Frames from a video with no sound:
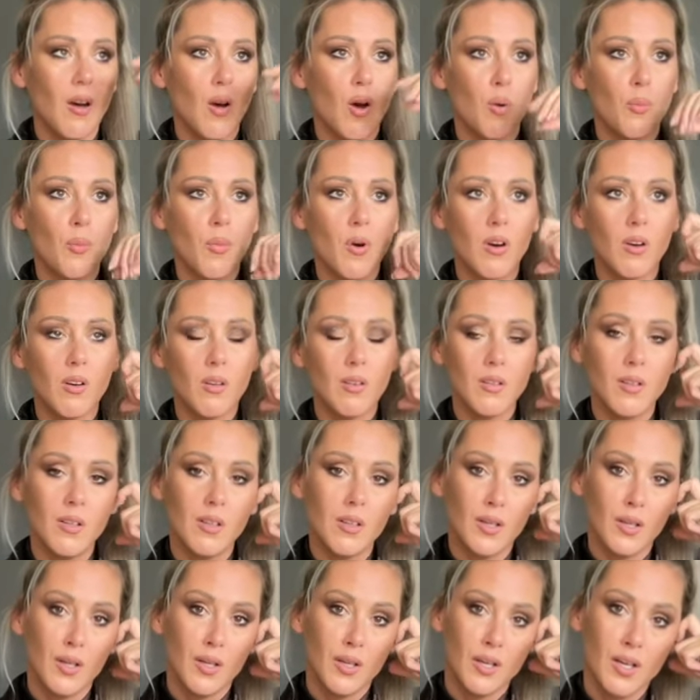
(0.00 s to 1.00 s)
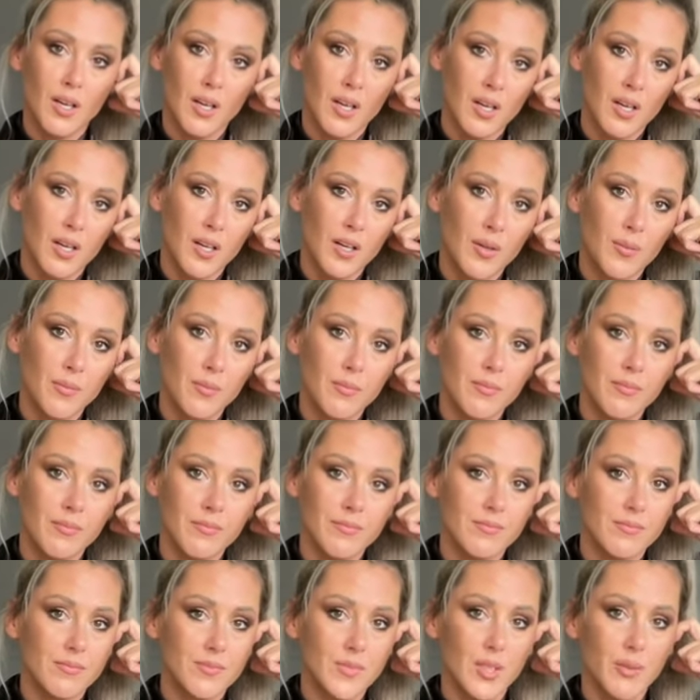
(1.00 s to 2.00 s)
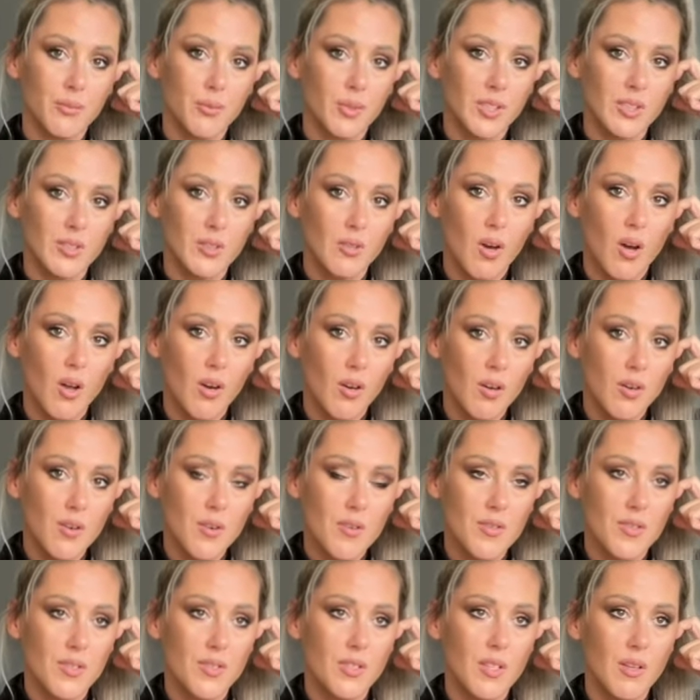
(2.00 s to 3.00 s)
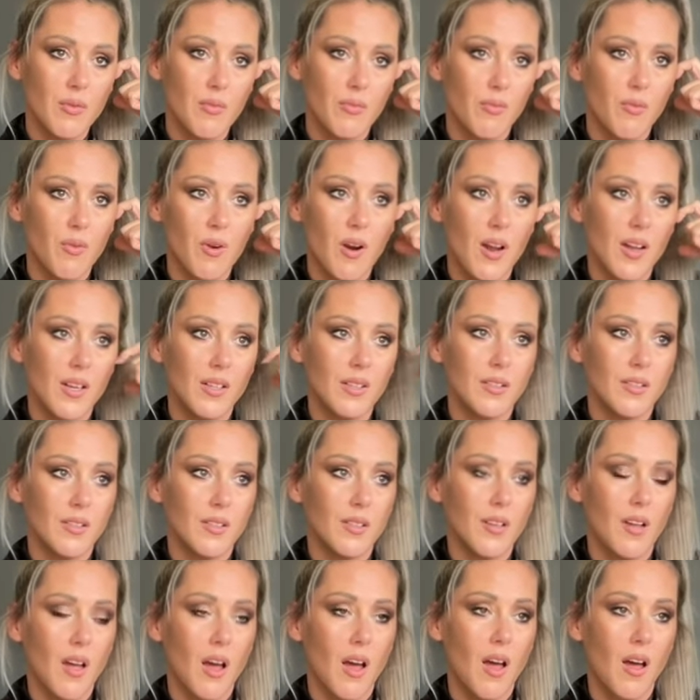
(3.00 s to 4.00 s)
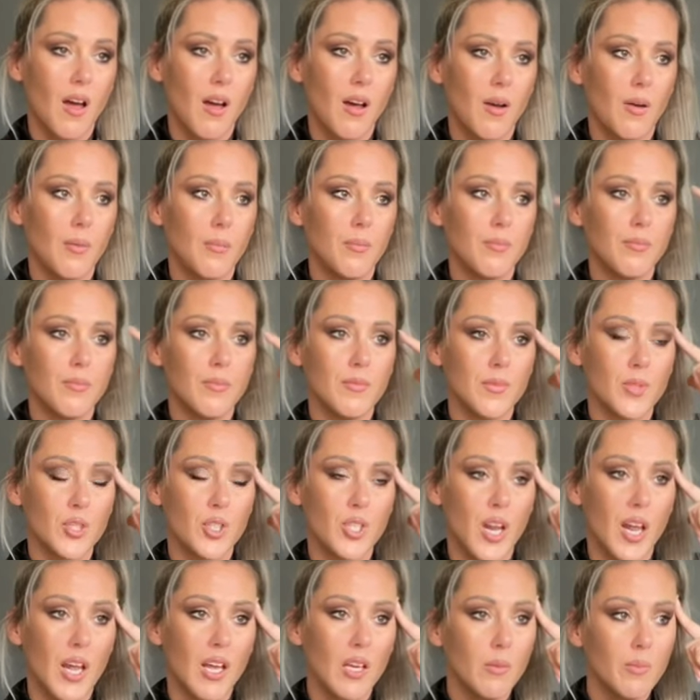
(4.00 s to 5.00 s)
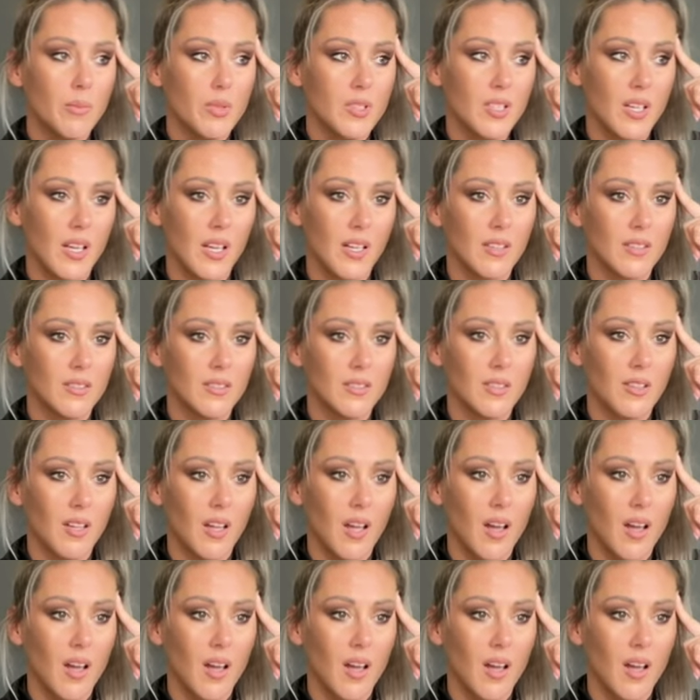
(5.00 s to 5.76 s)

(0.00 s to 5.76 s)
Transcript: or more different colors, different shapes, and